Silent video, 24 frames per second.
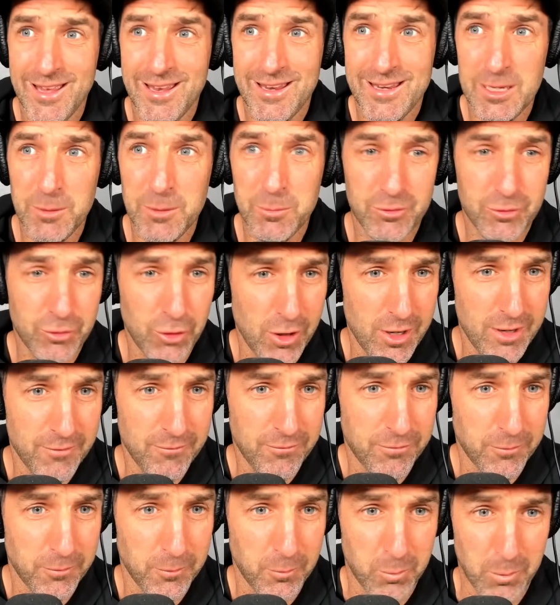He was going
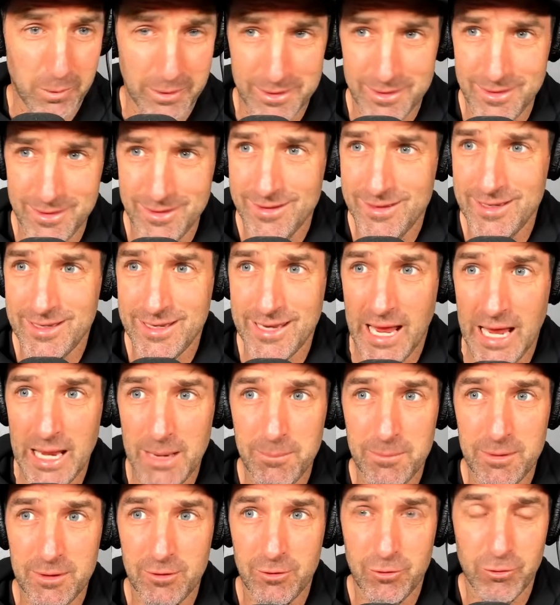for the win. He
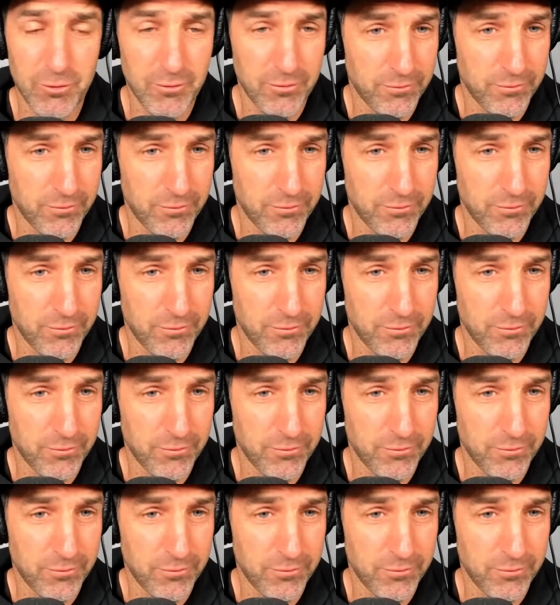came in too